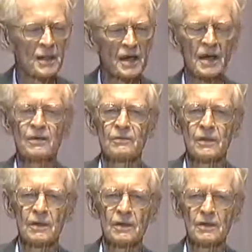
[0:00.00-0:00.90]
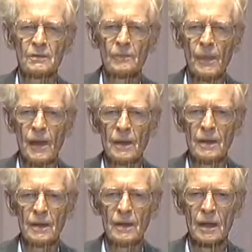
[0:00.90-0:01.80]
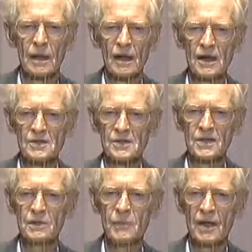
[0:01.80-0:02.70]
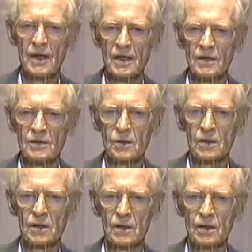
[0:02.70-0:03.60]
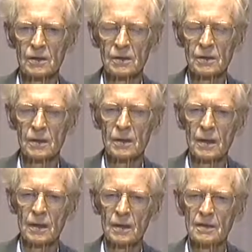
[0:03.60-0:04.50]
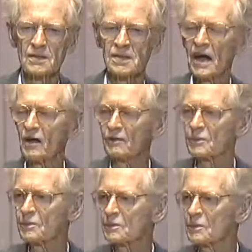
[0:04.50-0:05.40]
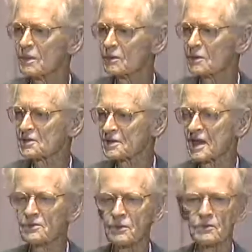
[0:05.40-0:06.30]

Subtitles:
behavior as the mind or self was said to